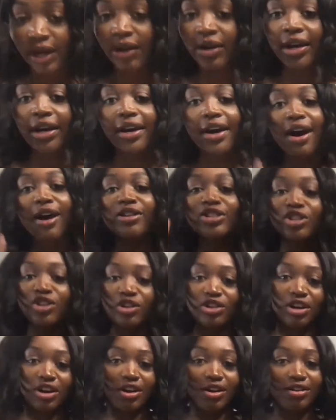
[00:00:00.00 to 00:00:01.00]
Okay, I'll show
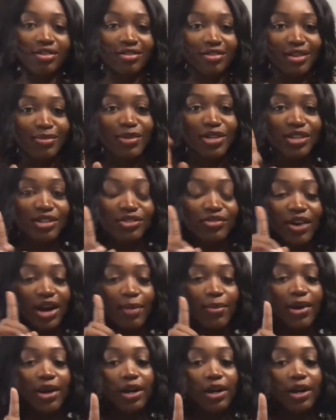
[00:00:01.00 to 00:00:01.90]
y'all. Let me just grab it.